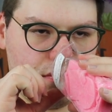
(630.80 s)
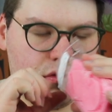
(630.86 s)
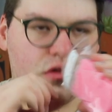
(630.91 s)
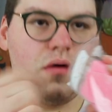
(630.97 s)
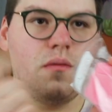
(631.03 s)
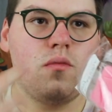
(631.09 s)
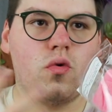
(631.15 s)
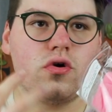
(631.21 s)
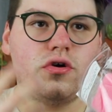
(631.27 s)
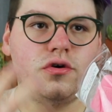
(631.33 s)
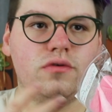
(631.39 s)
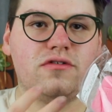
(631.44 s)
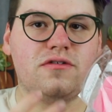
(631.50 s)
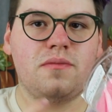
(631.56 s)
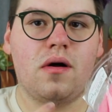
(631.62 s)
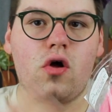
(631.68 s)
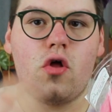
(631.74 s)
The more you
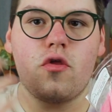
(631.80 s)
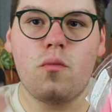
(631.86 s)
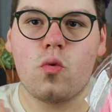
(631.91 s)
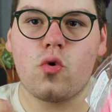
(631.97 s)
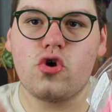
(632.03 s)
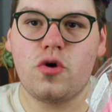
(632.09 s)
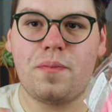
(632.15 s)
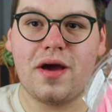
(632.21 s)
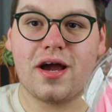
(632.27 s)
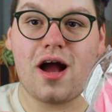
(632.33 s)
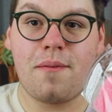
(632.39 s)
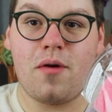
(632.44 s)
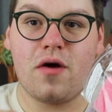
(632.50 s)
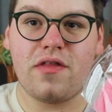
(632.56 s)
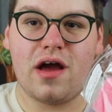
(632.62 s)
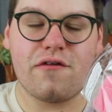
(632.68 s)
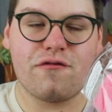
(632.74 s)
smell it, the more you pick up
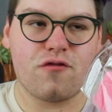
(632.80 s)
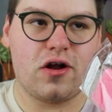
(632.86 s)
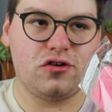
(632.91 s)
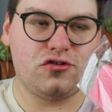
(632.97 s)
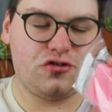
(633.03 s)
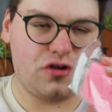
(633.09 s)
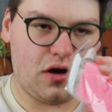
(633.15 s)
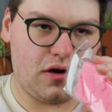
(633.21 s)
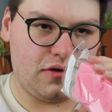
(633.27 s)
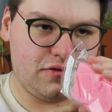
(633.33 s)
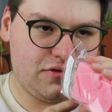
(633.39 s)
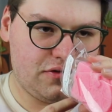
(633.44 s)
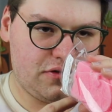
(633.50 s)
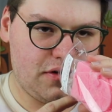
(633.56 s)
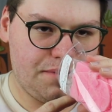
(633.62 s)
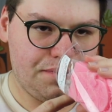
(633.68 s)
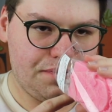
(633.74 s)
on that French
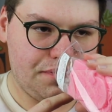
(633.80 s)
toast